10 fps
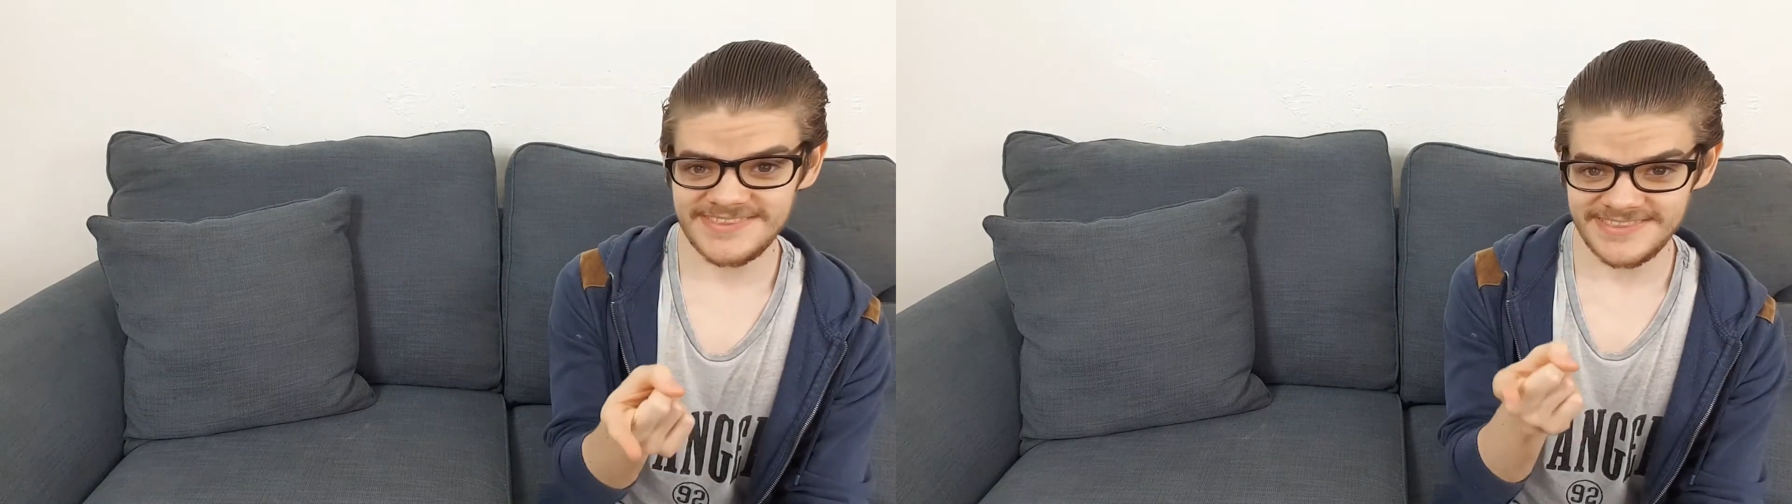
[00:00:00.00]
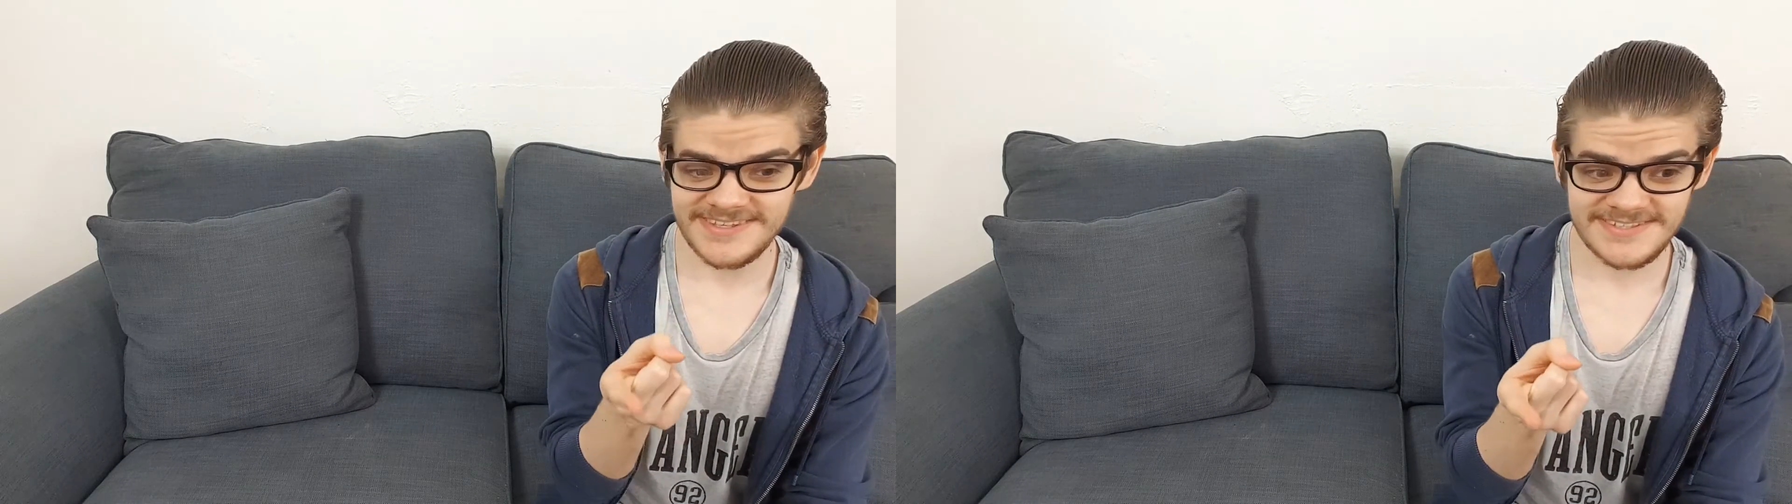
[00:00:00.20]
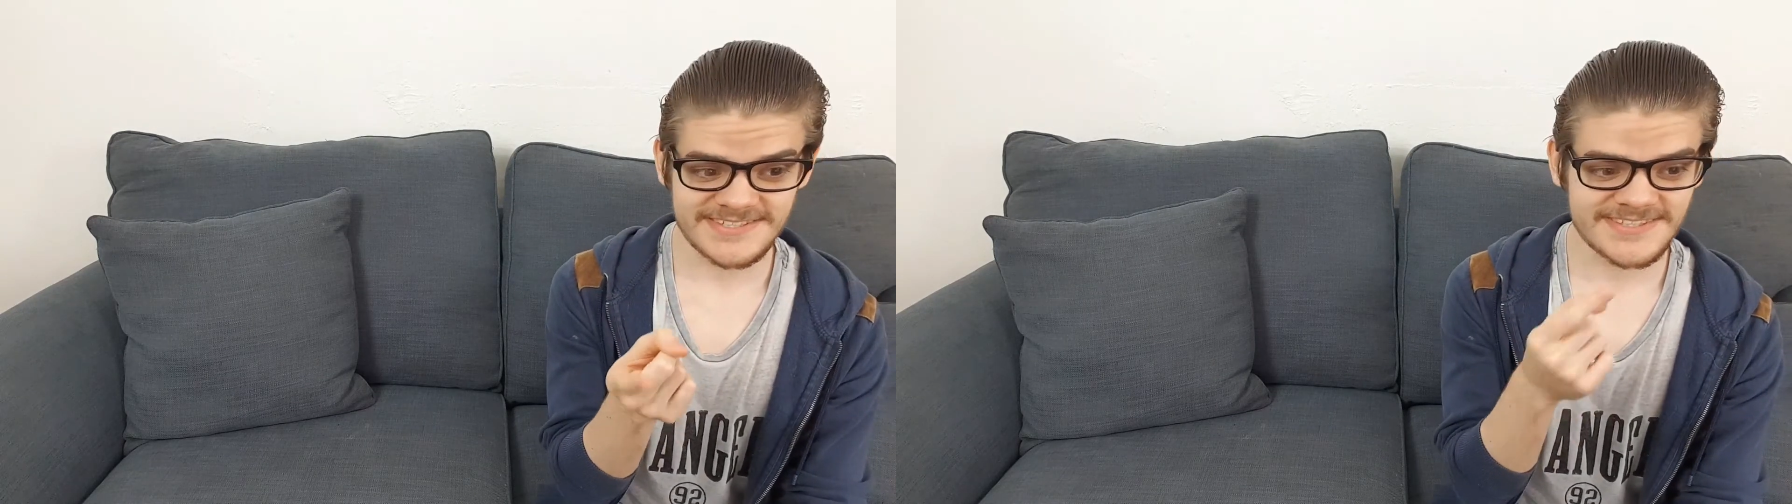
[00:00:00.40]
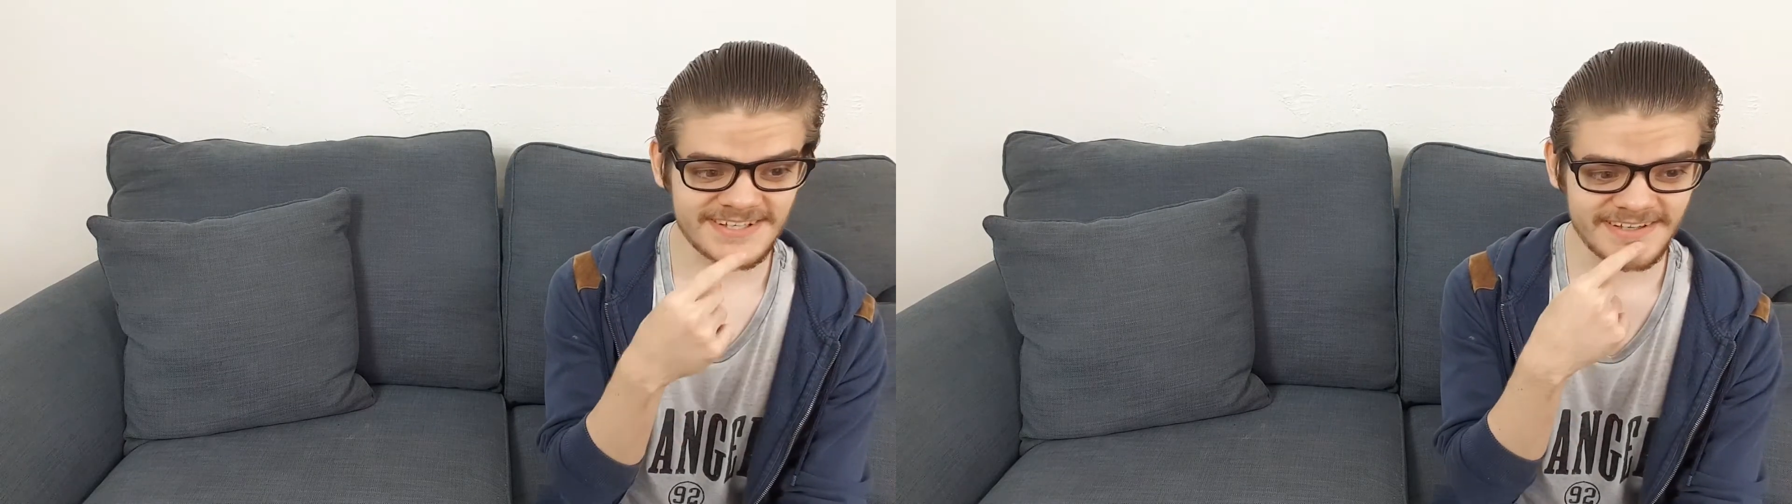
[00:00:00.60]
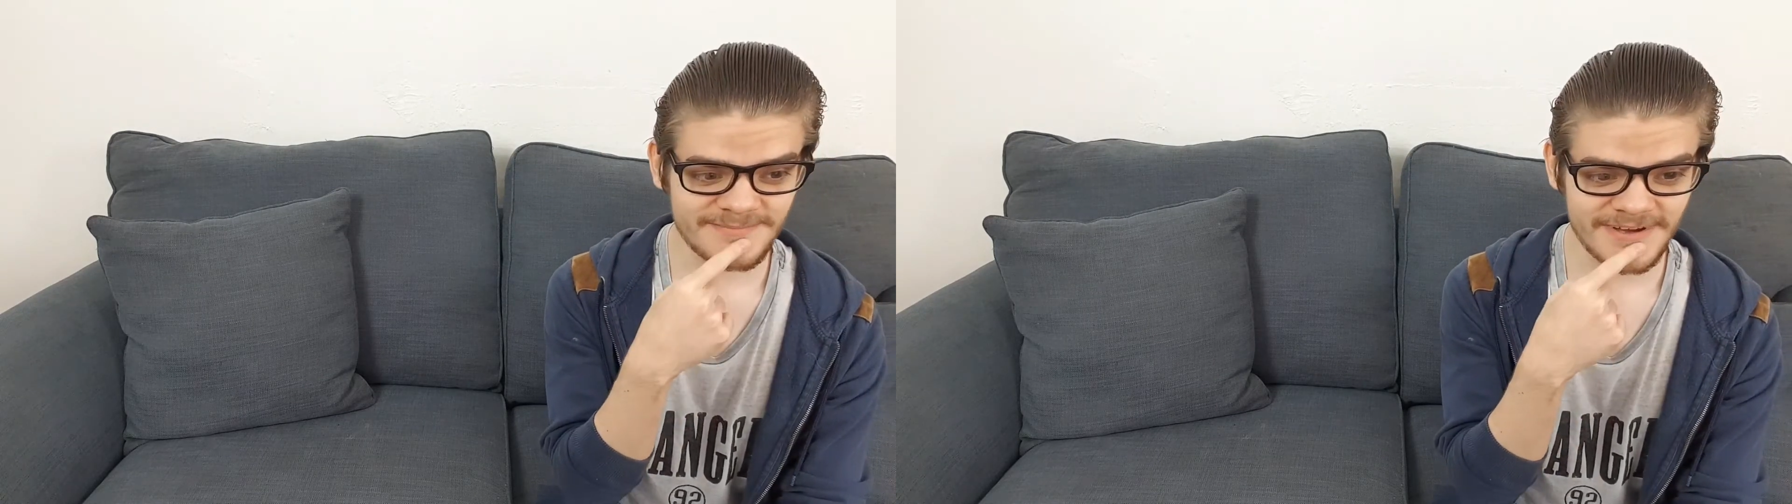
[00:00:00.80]
this is the
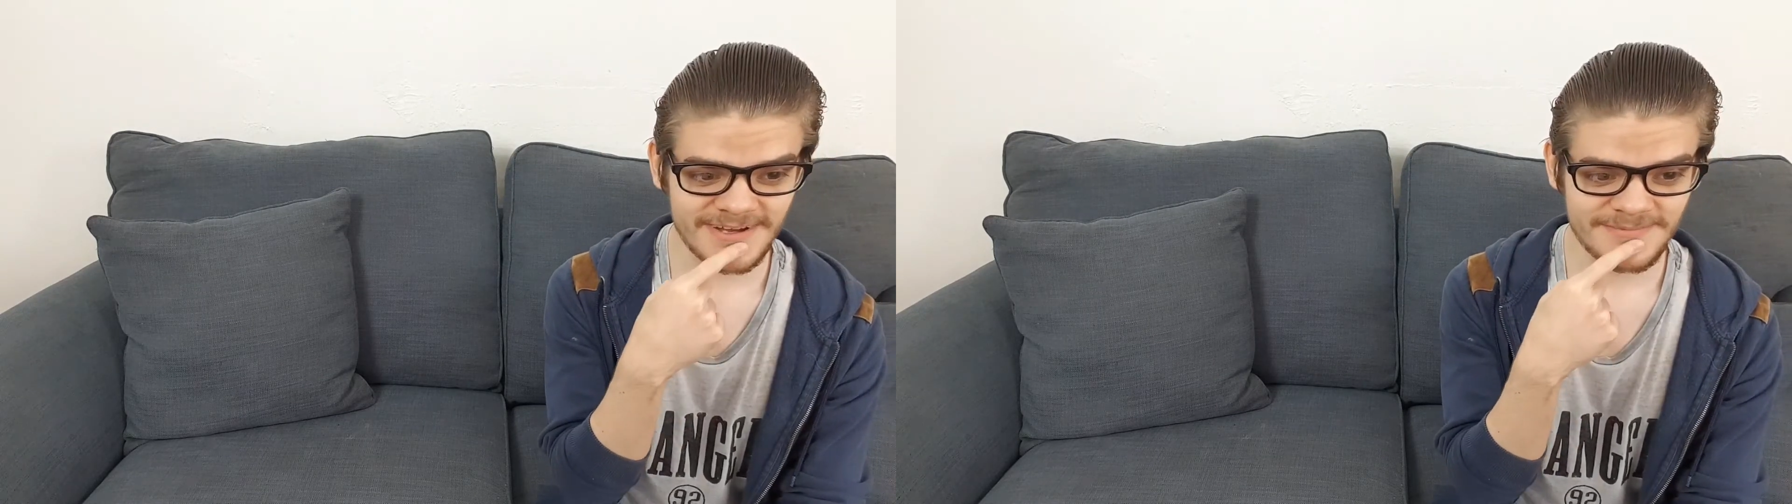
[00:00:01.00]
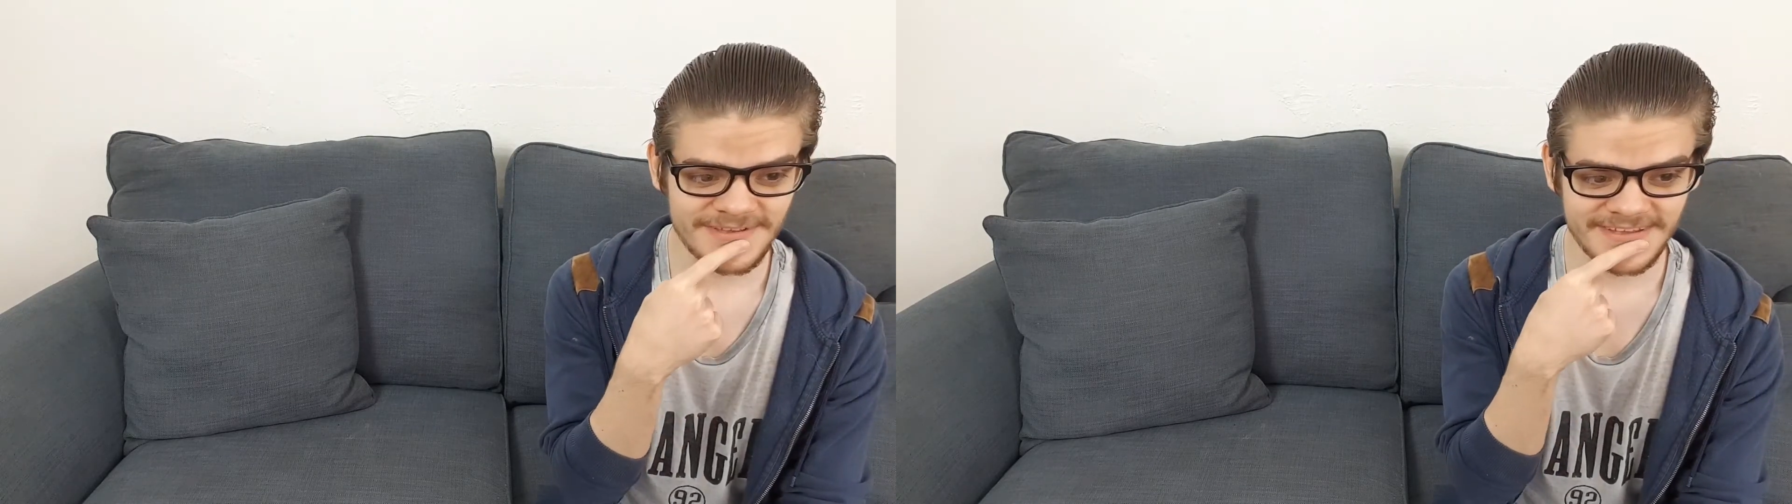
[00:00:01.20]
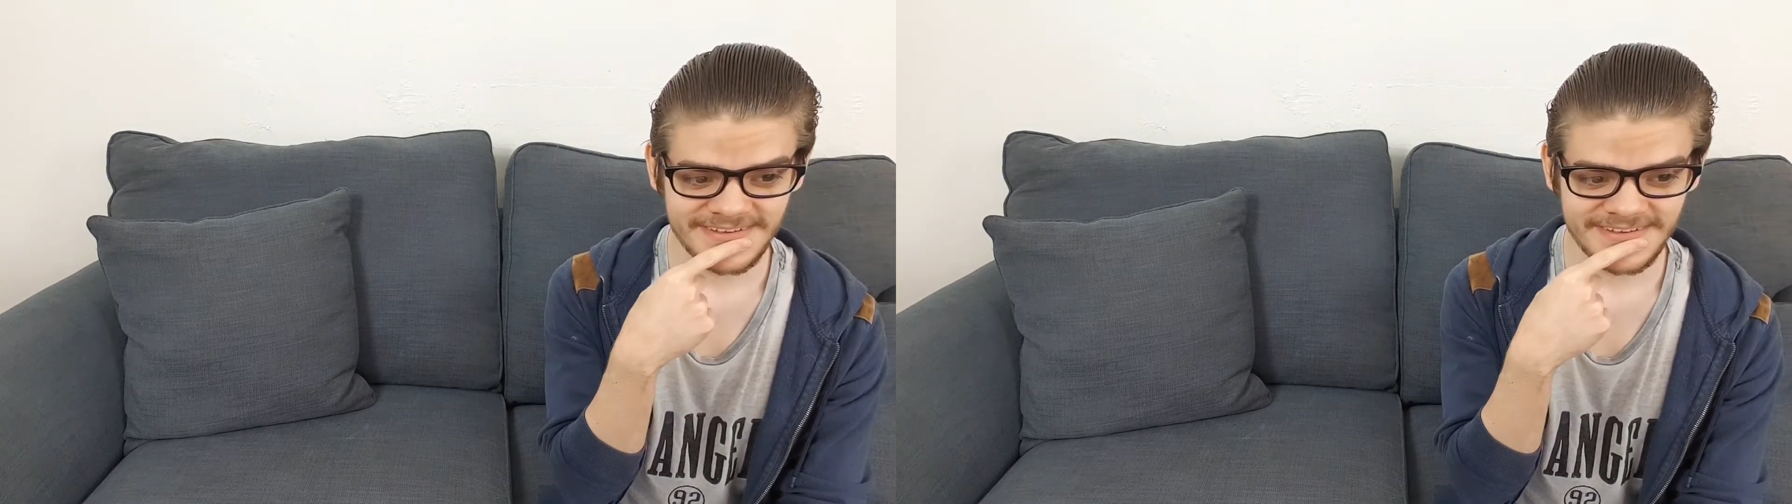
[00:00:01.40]
clip that I mean.